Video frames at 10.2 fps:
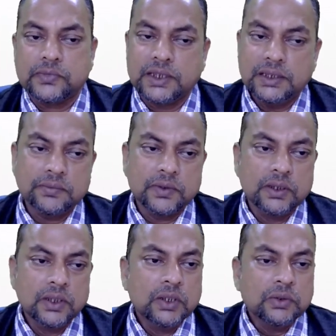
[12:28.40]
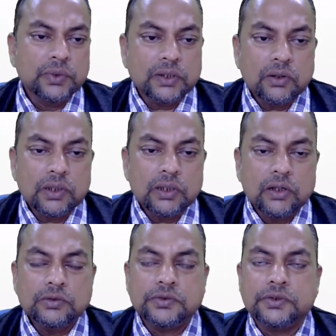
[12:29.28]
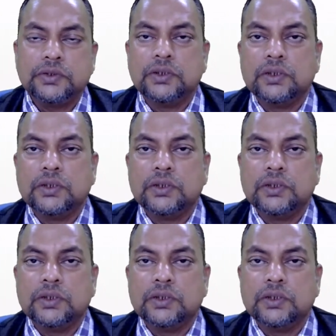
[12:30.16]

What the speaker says: Right? We are talking of